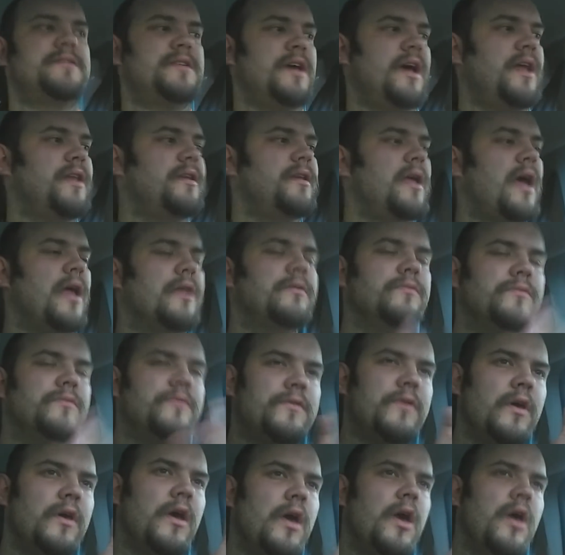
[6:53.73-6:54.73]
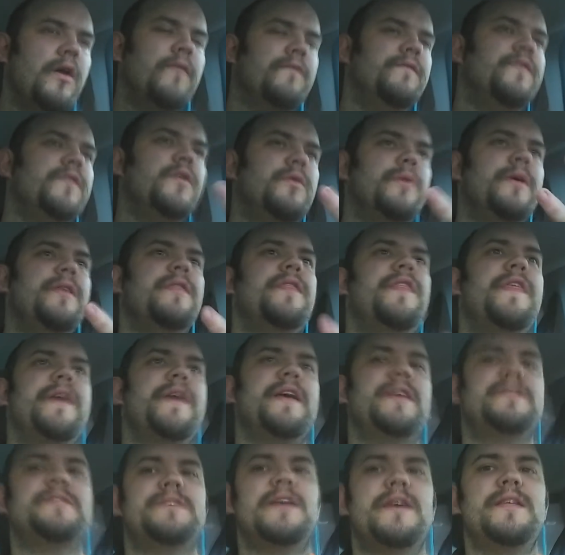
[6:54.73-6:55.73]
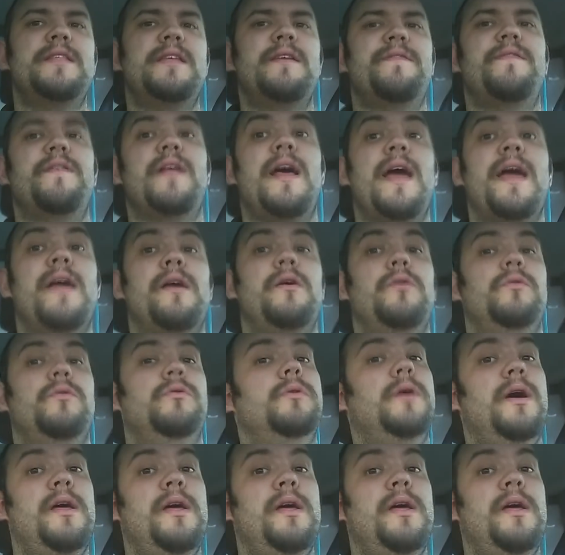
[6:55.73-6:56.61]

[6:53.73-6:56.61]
and viewing things at a different angle.